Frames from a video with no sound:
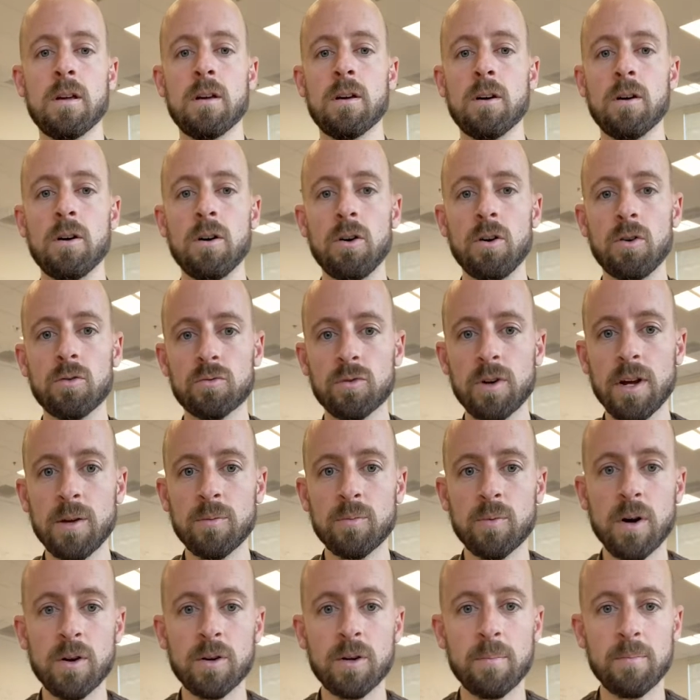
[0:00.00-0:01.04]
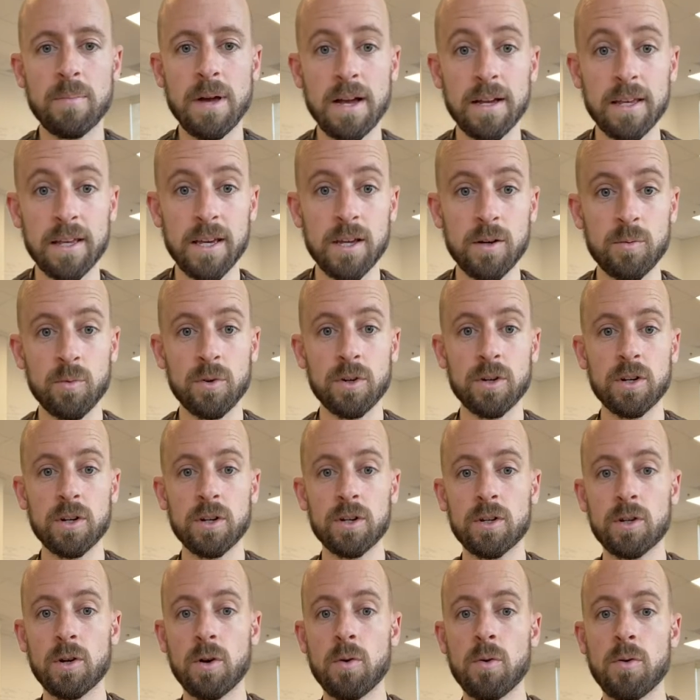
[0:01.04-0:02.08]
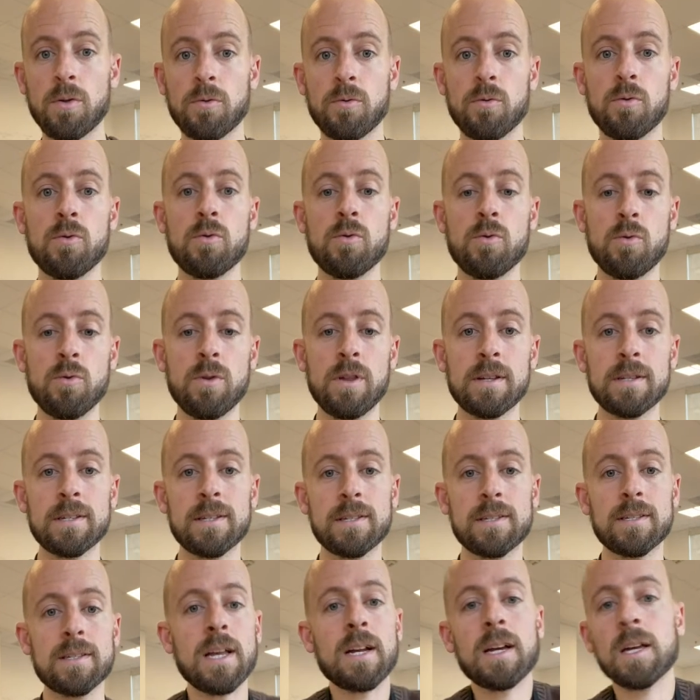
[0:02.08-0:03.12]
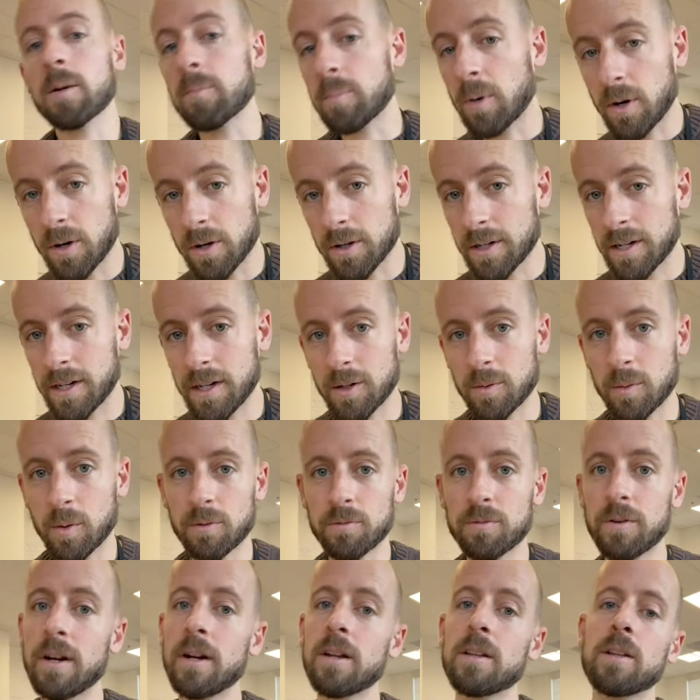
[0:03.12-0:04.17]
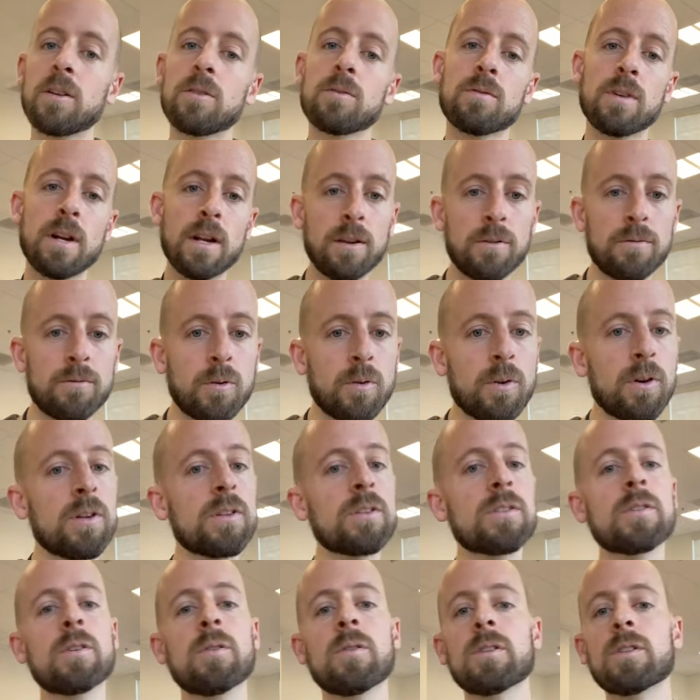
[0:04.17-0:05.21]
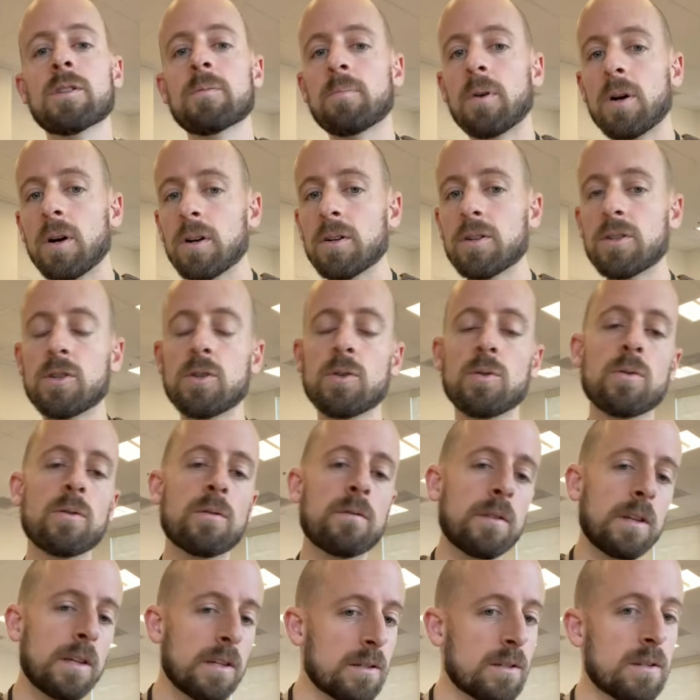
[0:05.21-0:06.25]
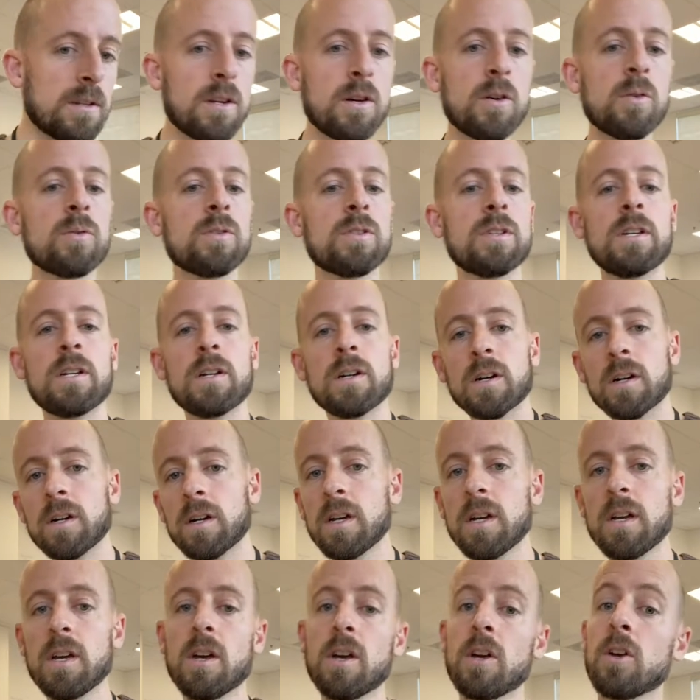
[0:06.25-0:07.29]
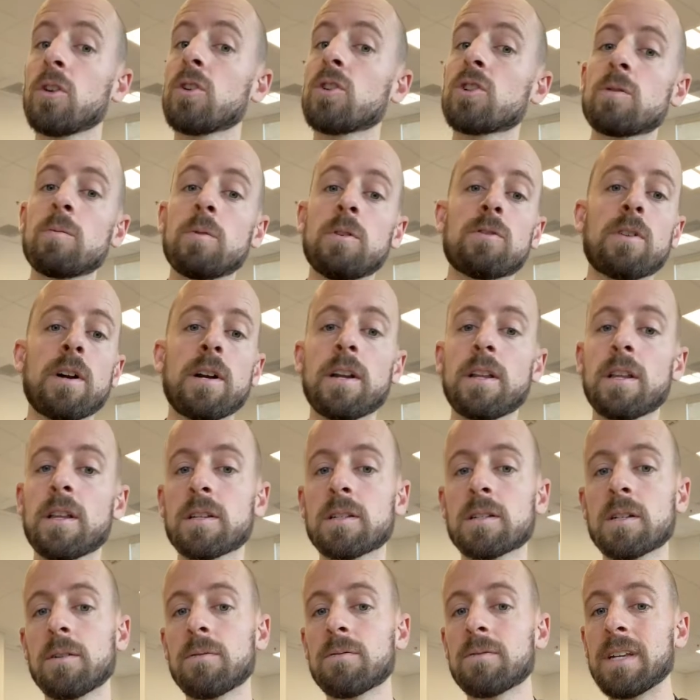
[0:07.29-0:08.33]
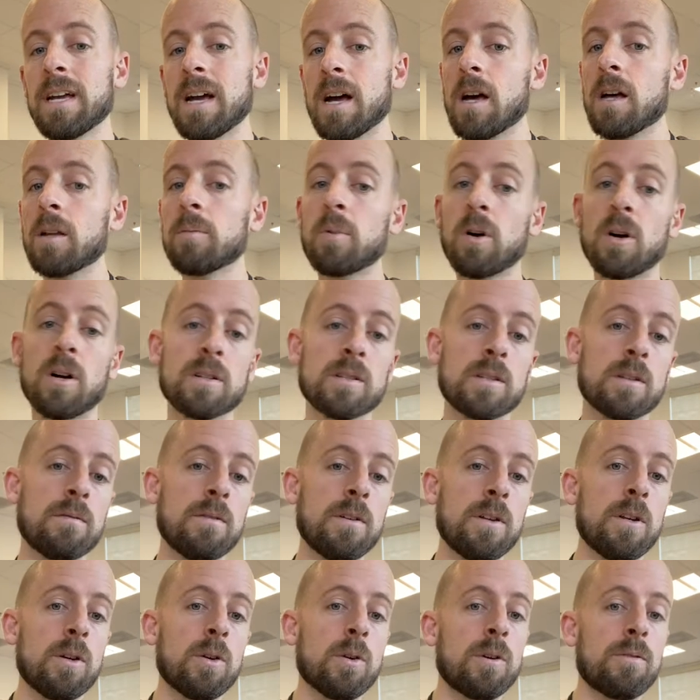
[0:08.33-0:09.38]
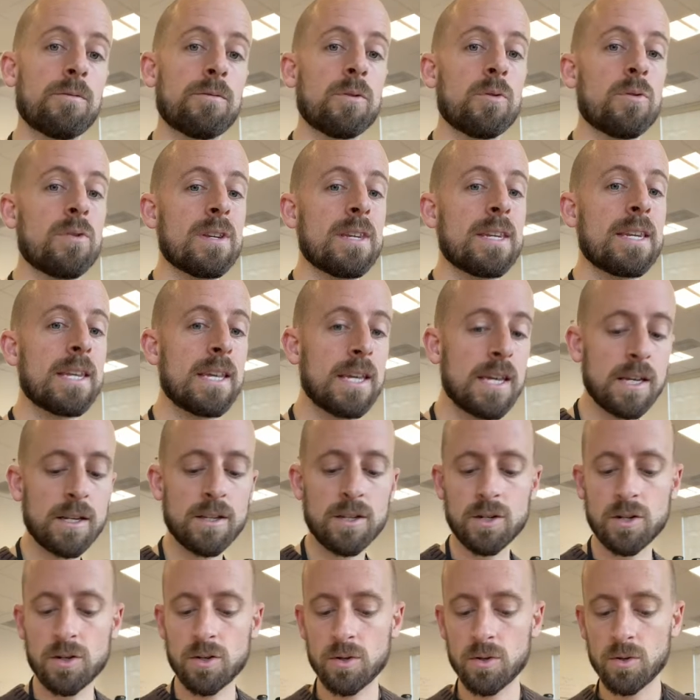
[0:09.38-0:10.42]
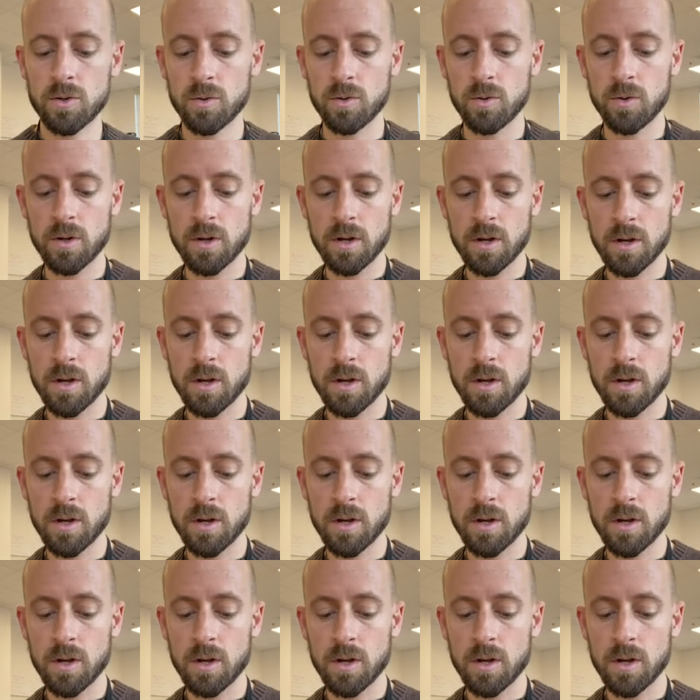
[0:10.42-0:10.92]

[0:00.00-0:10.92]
All right, welcome back in. We're going to go through this second part here. We're finally ready for it. So it's part 2 of these notes here. You should be writing this stuff down. Pause the video if you need to.